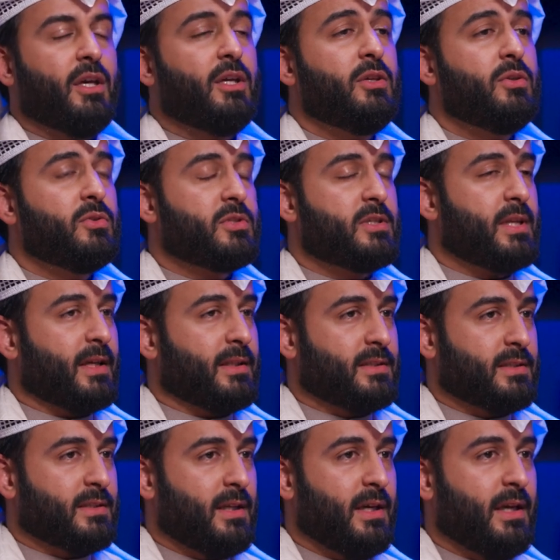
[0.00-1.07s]
huge
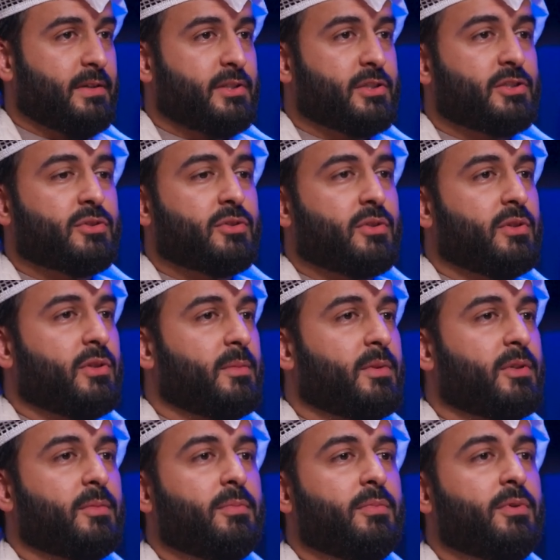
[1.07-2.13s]
debts and they just turn
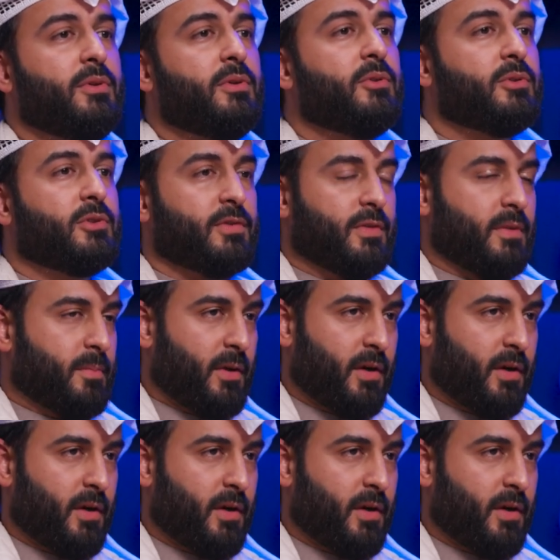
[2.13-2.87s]
them into beautiful